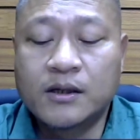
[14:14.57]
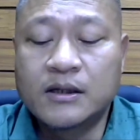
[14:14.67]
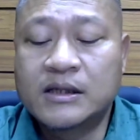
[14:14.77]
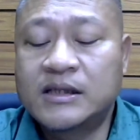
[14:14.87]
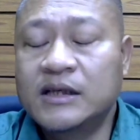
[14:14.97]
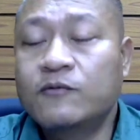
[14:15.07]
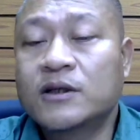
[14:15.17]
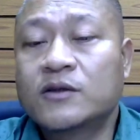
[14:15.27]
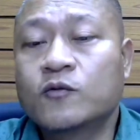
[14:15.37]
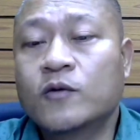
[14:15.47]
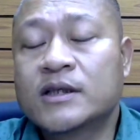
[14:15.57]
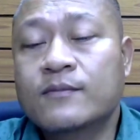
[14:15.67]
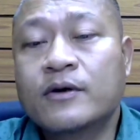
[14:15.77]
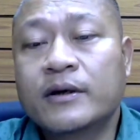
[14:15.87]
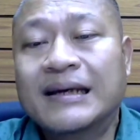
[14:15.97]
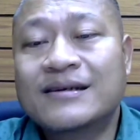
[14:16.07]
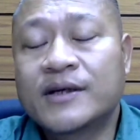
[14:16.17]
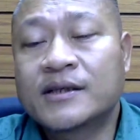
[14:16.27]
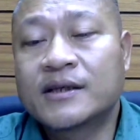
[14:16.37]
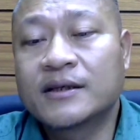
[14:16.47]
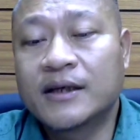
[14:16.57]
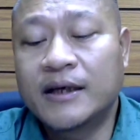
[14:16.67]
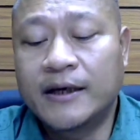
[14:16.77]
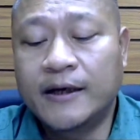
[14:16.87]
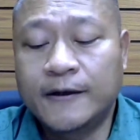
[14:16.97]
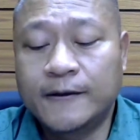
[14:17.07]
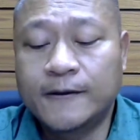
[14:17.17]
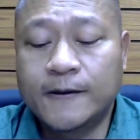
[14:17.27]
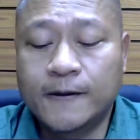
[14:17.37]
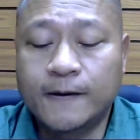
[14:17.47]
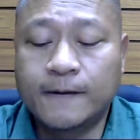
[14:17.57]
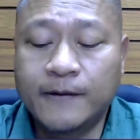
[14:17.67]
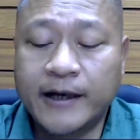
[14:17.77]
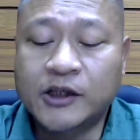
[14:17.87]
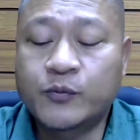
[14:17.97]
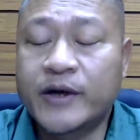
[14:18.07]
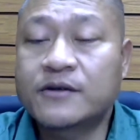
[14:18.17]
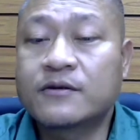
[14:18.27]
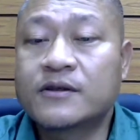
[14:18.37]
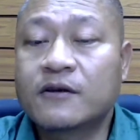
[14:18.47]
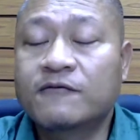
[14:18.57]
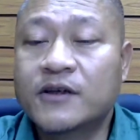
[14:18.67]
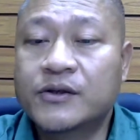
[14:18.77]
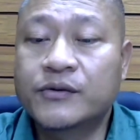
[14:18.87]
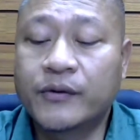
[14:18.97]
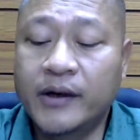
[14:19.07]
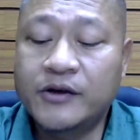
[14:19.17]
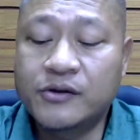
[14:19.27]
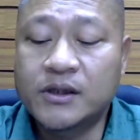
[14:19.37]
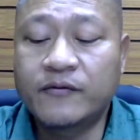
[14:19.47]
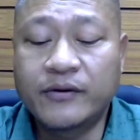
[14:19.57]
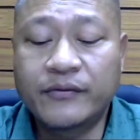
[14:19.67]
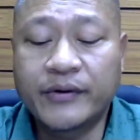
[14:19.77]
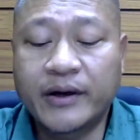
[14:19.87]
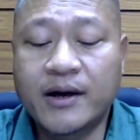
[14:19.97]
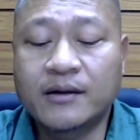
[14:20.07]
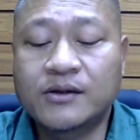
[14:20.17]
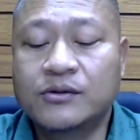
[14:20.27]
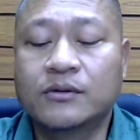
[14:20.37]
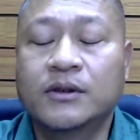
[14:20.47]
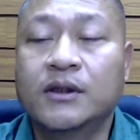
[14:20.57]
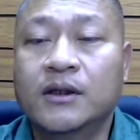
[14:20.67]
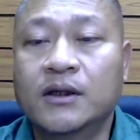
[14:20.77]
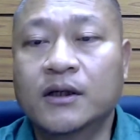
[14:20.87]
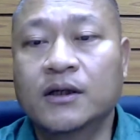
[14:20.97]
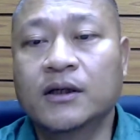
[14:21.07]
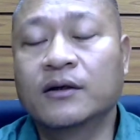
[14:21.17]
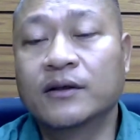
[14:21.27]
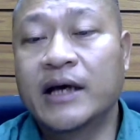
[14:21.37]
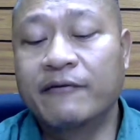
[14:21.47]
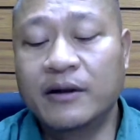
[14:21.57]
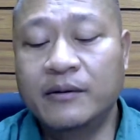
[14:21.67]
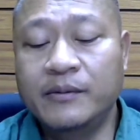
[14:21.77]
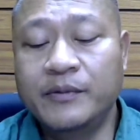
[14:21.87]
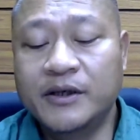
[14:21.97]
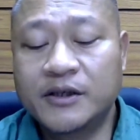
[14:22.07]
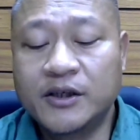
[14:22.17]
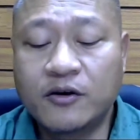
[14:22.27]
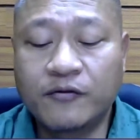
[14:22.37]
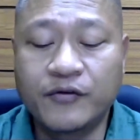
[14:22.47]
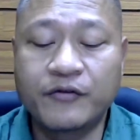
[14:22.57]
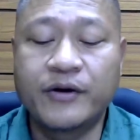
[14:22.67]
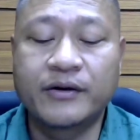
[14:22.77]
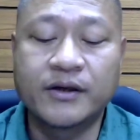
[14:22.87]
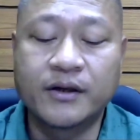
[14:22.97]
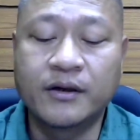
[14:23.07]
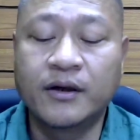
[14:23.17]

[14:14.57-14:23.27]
Stewart was more interested in the expressions of this relationship in regards to the availability of different